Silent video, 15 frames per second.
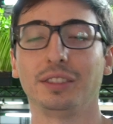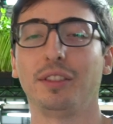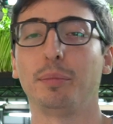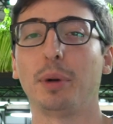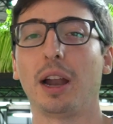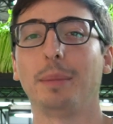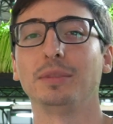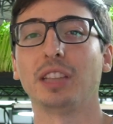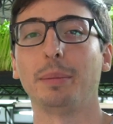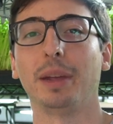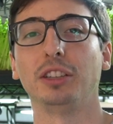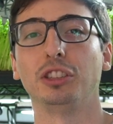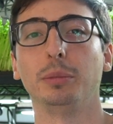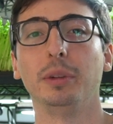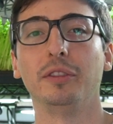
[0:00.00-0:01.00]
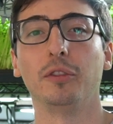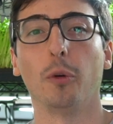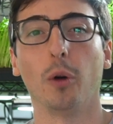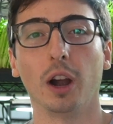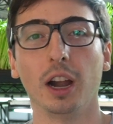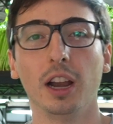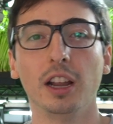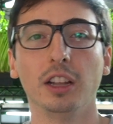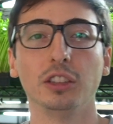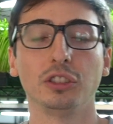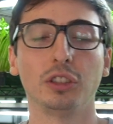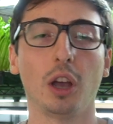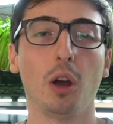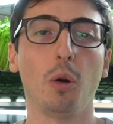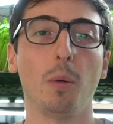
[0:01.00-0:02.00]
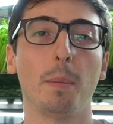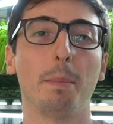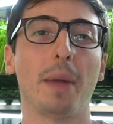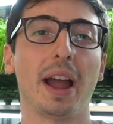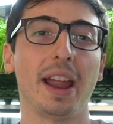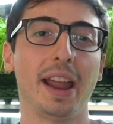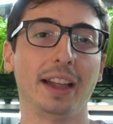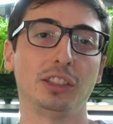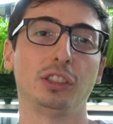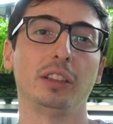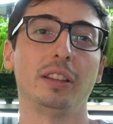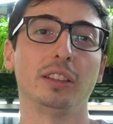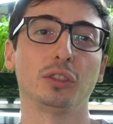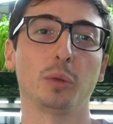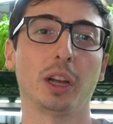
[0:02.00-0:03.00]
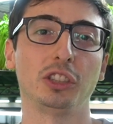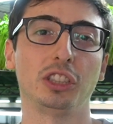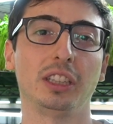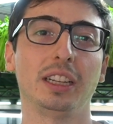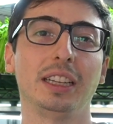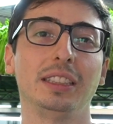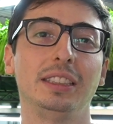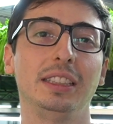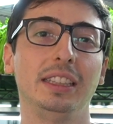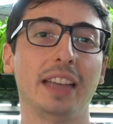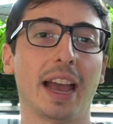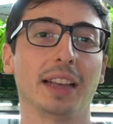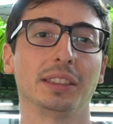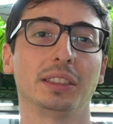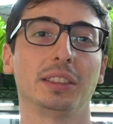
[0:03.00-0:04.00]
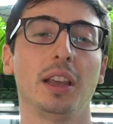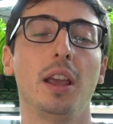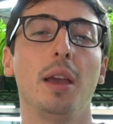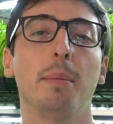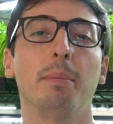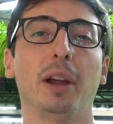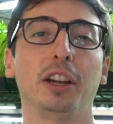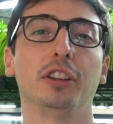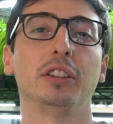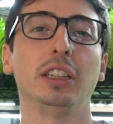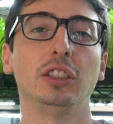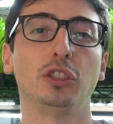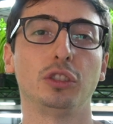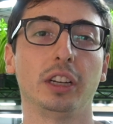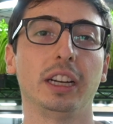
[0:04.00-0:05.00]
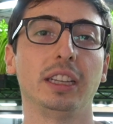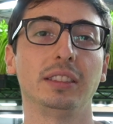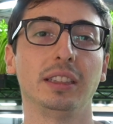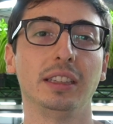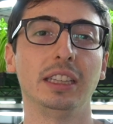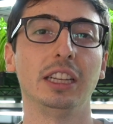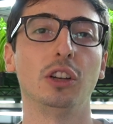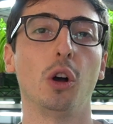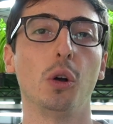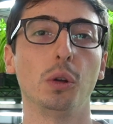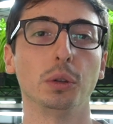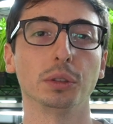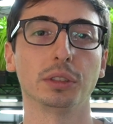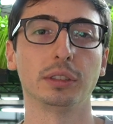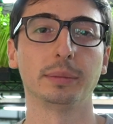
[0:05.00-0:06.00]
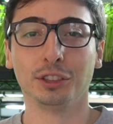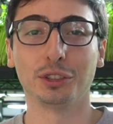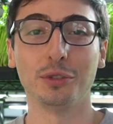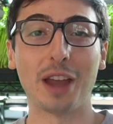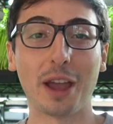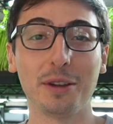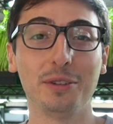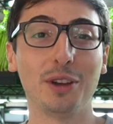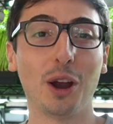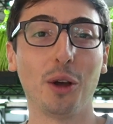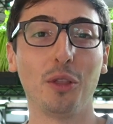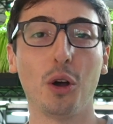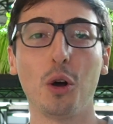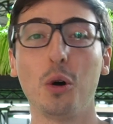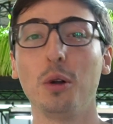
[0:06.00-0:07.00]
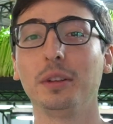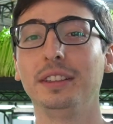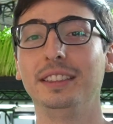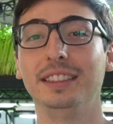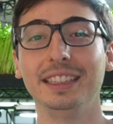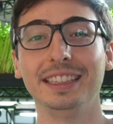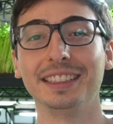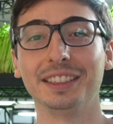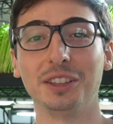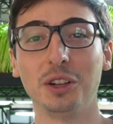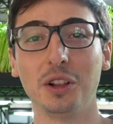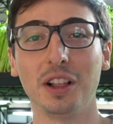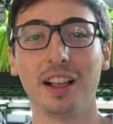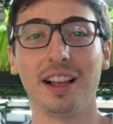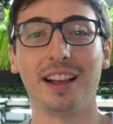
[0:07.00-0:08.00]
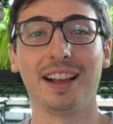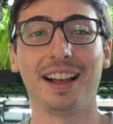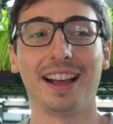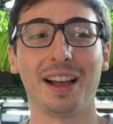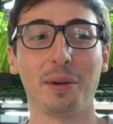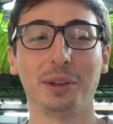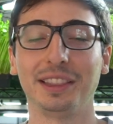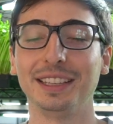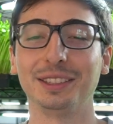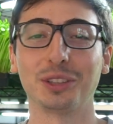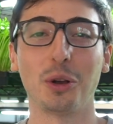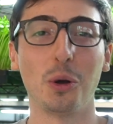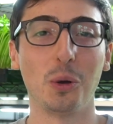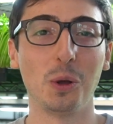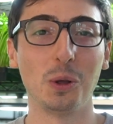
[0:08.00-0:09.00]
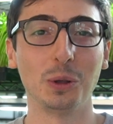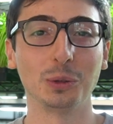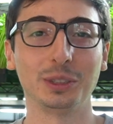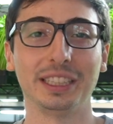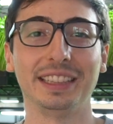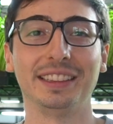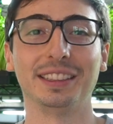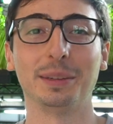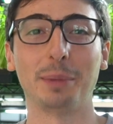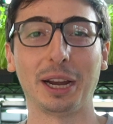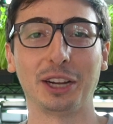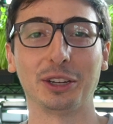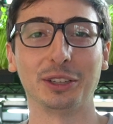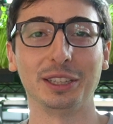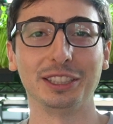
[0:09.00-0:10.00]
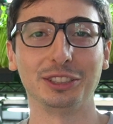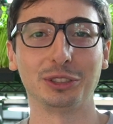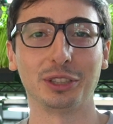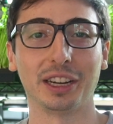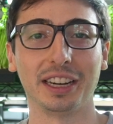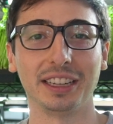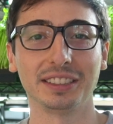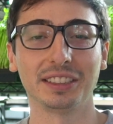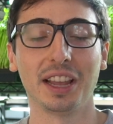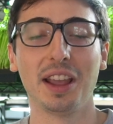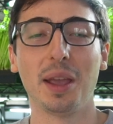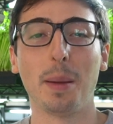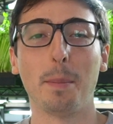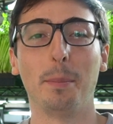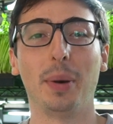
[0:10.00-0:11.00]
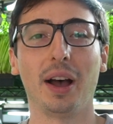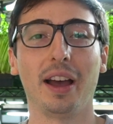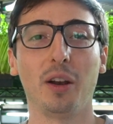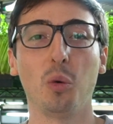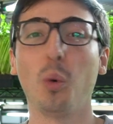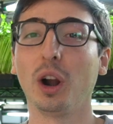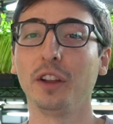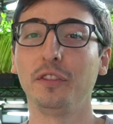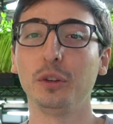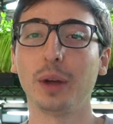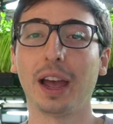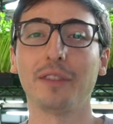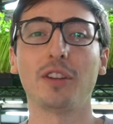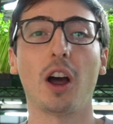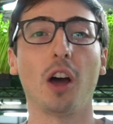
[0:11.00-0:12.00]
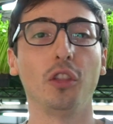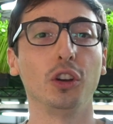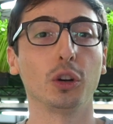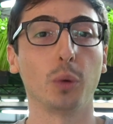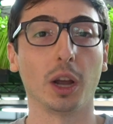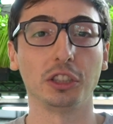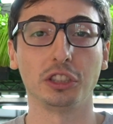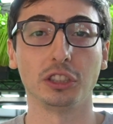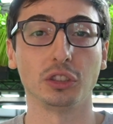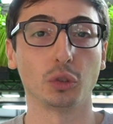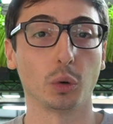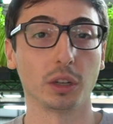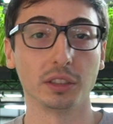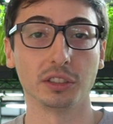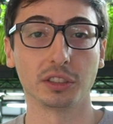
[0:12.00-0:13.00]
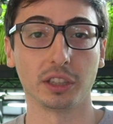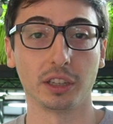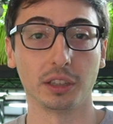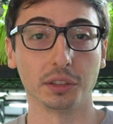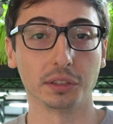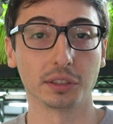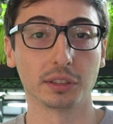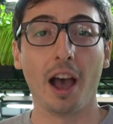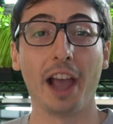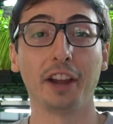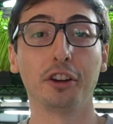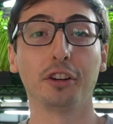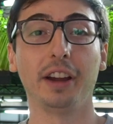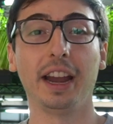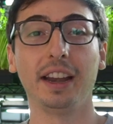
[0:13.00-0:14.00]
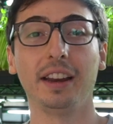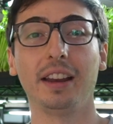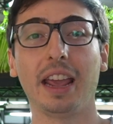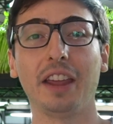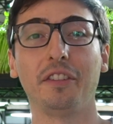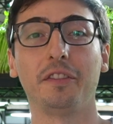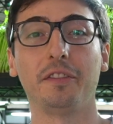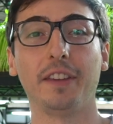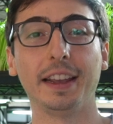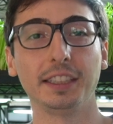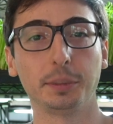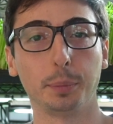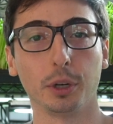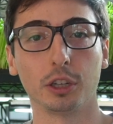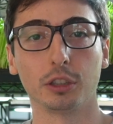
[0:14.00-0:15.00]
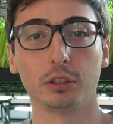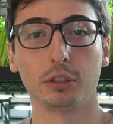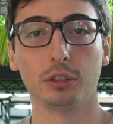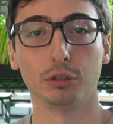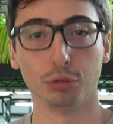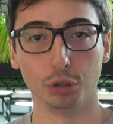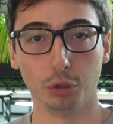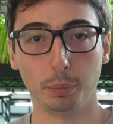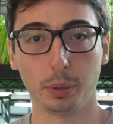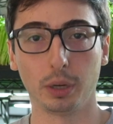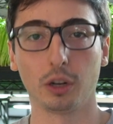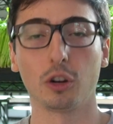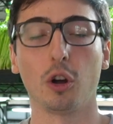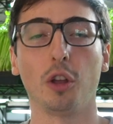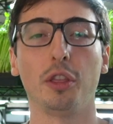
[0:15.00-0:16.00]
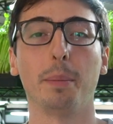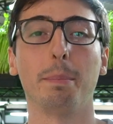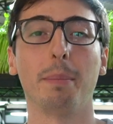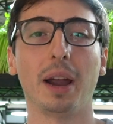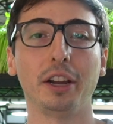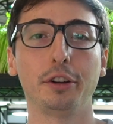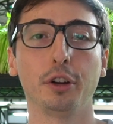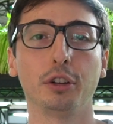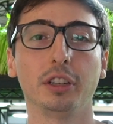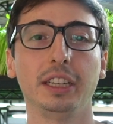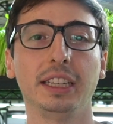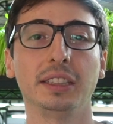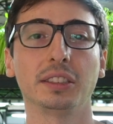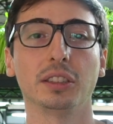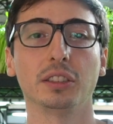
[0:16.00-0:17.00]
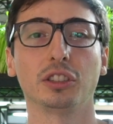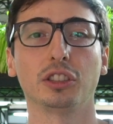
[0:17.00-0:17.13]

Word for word: of the problems I mentioned before. So my answer to this question is yes. Microgreens trays need holes. So now you know the whole deal uh, with these holes in the microgreens trays, but what if you have other questions or concerns? I created a Facebook group called the Microgreens